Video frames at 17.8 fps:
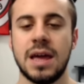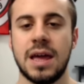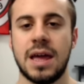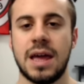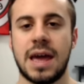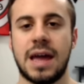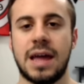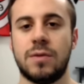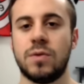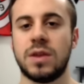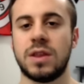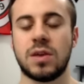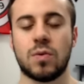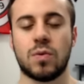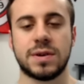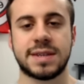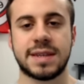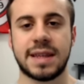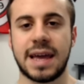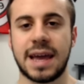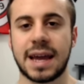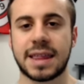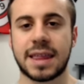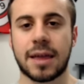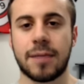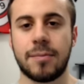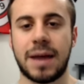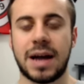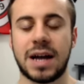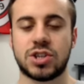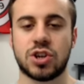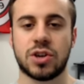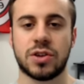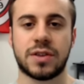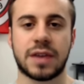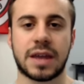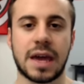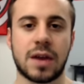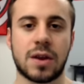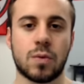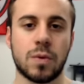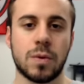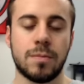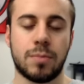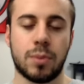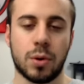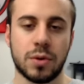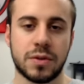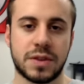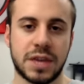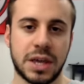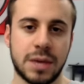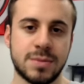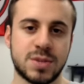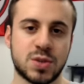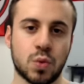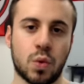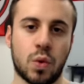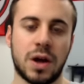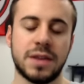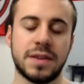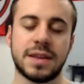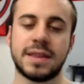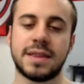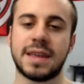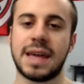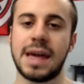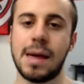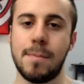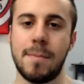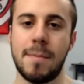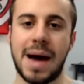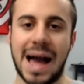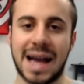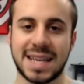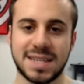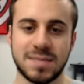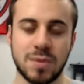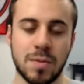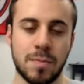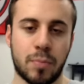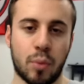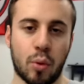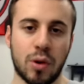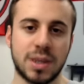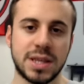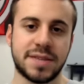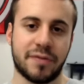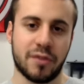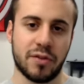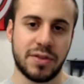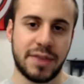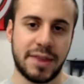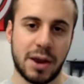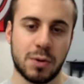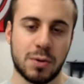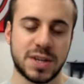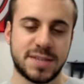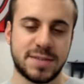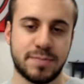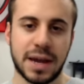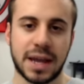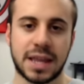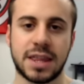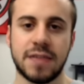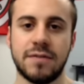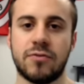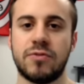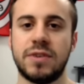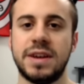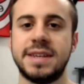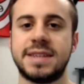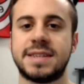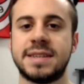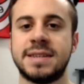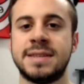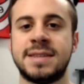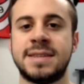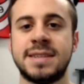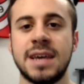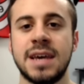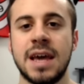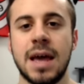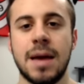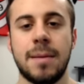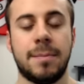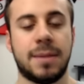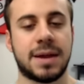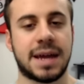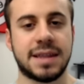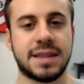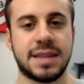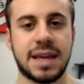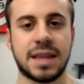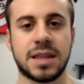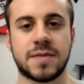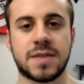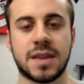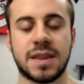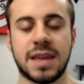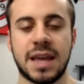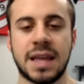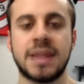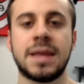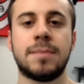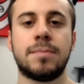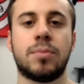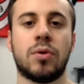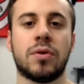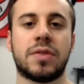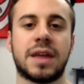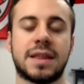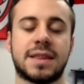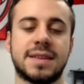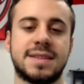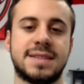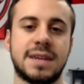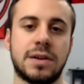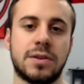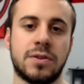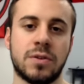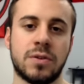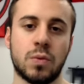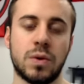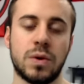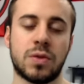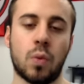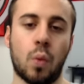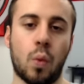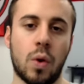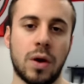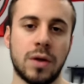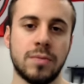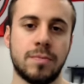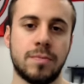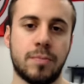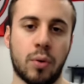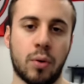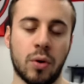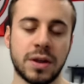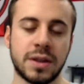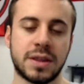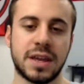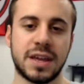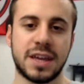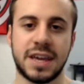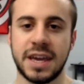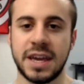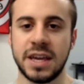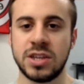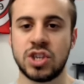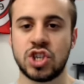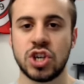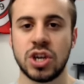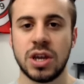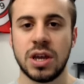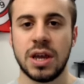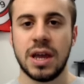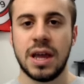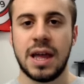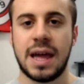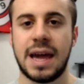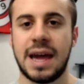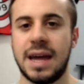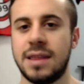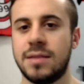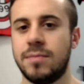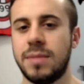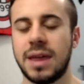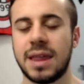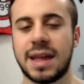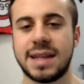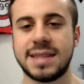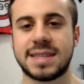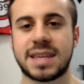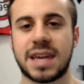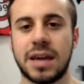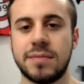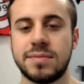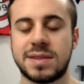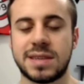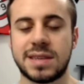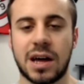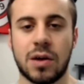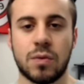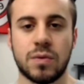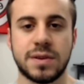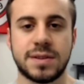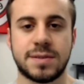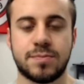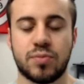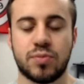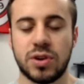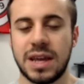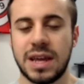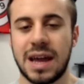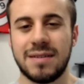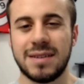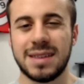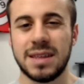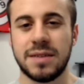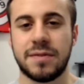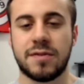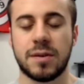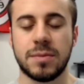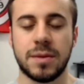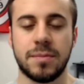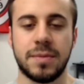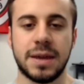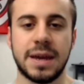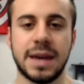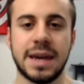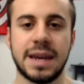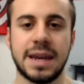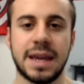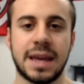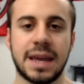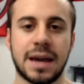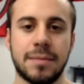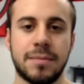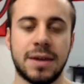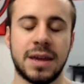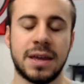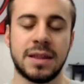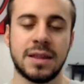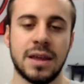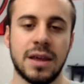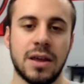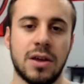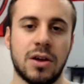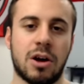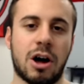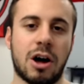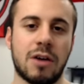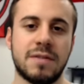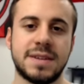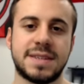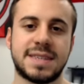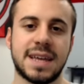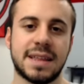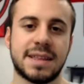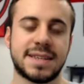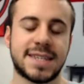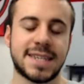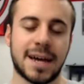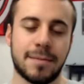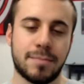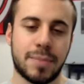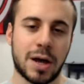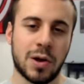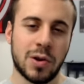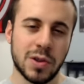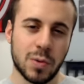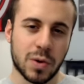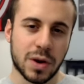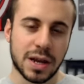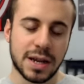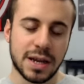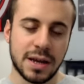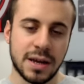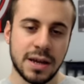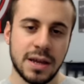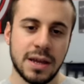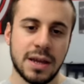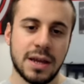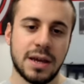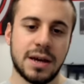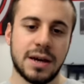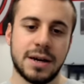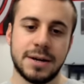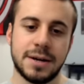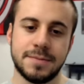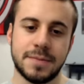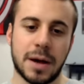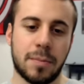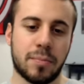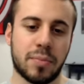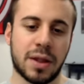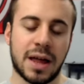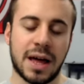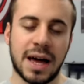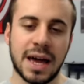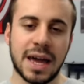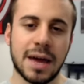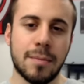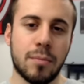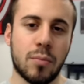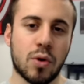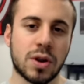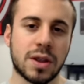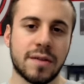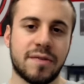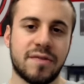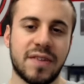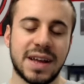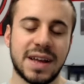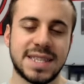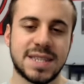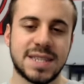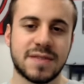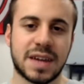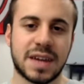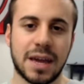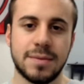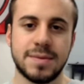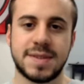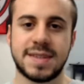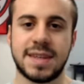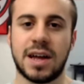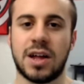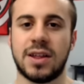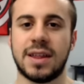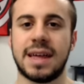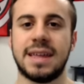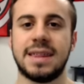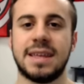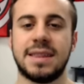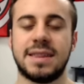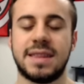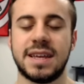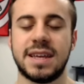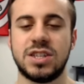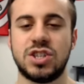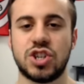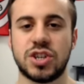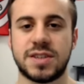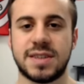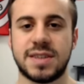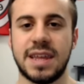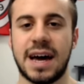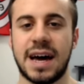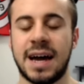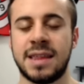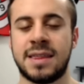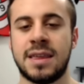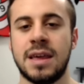And really was an hectic match altogether with both teams wanting to get maximum points for their respective reasons. But at the end of the day, they both had to settle with 1 point each. And Milan's game style was pretty evident from the beginning. I mean, obviously at the San Paolo they were gonna apply a more defensive game style, and they did just that,